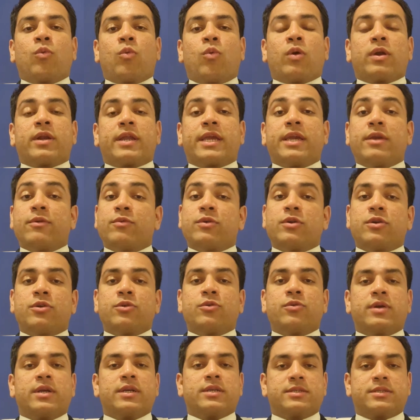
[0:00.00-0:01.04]
what he would
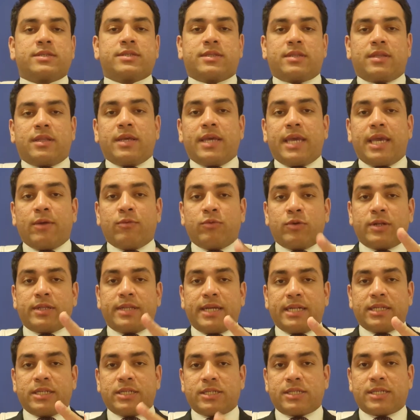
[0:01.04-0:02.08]
do is he would
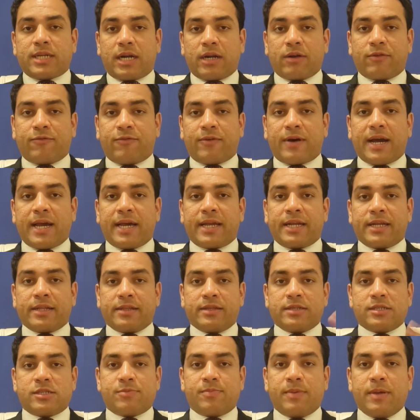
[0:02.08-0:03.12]
then start firing
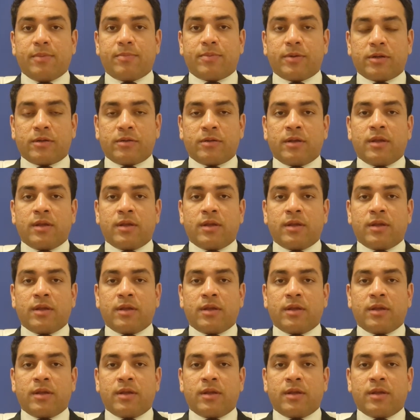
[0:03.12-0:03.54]
these people